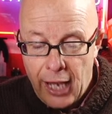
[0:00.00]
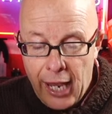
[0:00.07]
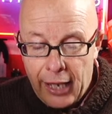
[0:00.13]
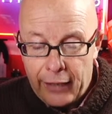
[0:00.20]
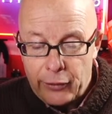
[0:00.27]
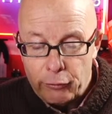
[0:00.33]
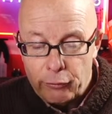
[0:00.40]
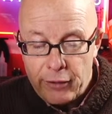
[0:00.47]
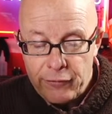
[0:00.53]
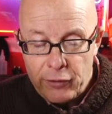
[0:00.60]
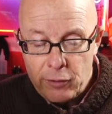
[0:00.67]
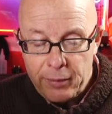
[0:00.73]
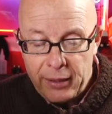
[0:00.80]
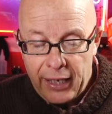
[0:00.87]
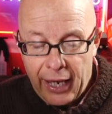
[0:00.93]
and the river
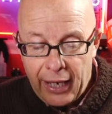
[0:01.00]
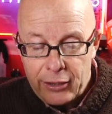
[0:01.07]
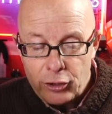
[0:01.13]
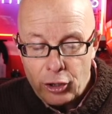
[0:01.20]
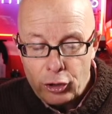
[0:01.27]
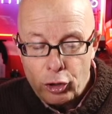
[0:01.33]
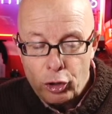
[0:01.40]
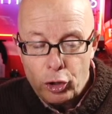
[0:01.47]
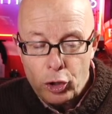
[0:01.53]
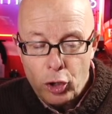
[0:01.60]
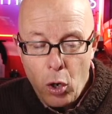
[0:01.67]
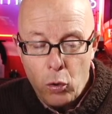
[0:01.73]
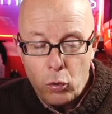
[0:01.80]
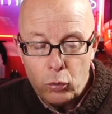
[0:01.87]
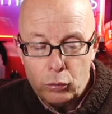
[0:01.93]
began to
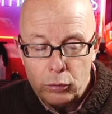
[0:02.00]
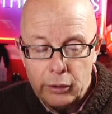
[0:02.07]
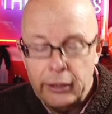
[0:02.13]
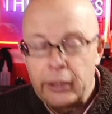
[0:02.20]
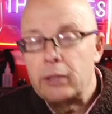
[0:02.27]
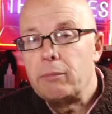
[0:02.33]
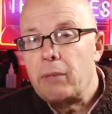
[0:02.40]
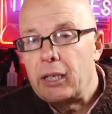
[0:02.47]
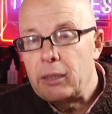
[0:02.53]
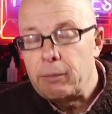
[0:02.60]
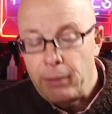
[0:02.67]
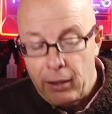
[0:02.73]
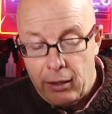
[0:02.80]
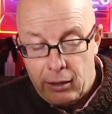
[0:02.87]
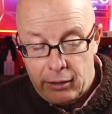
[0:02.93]
shoal in many
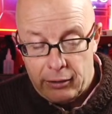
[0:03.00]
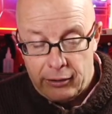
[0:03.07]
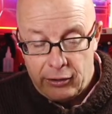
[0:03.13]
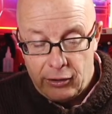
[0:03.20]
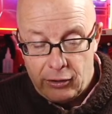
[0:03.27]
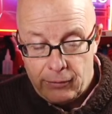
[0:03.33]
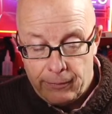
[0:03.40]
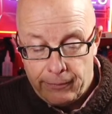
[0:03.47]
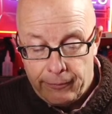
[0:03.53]
parts.